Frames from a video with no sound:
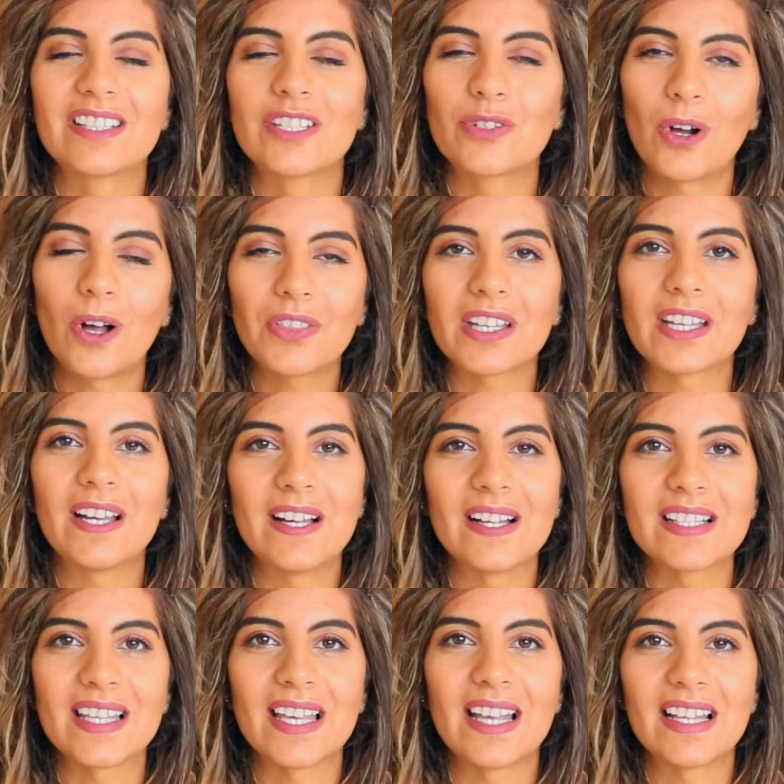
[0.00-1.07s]
to draw the
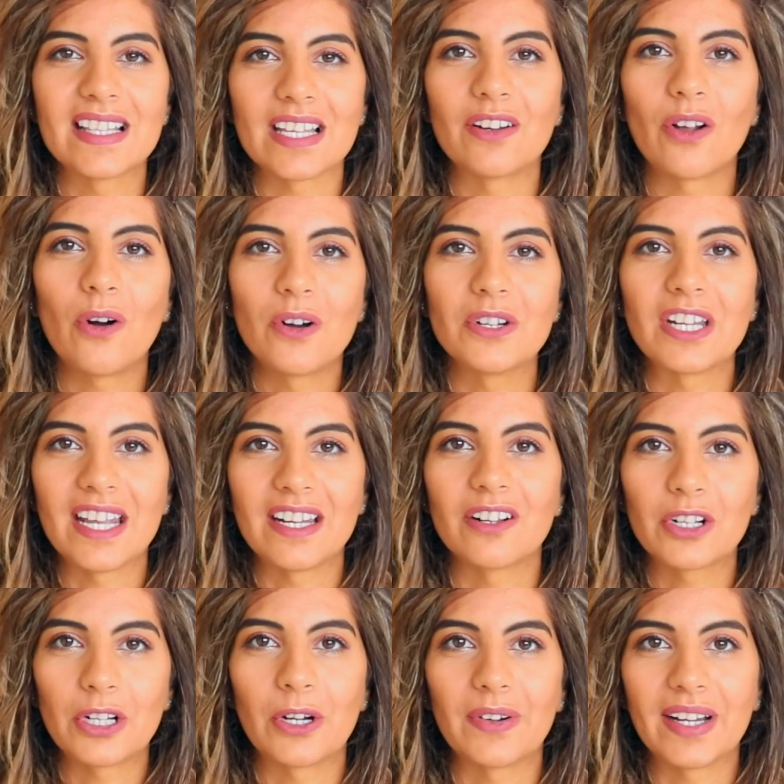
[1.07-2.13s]
curtains and order in
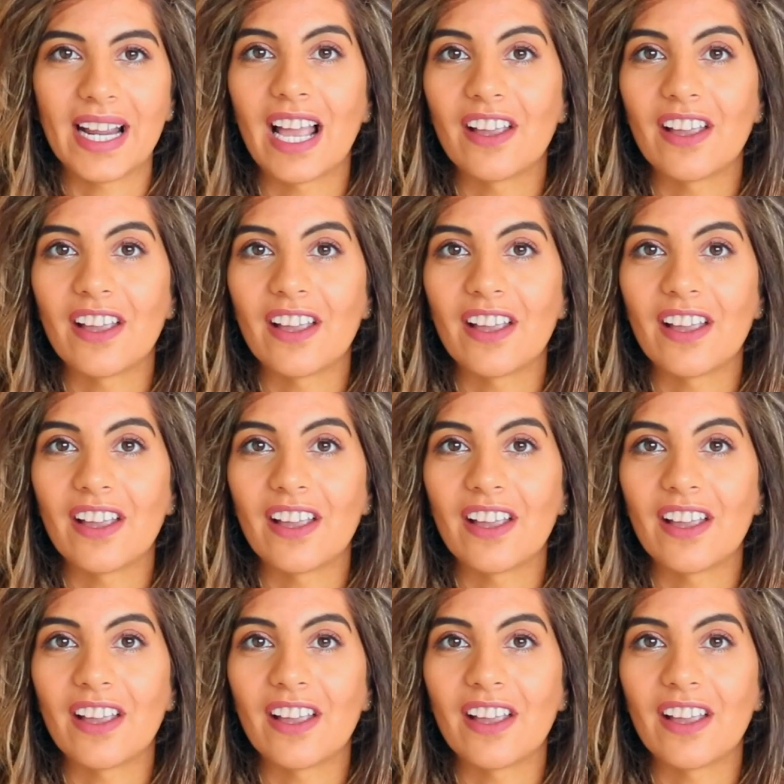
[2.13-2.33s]
a curry?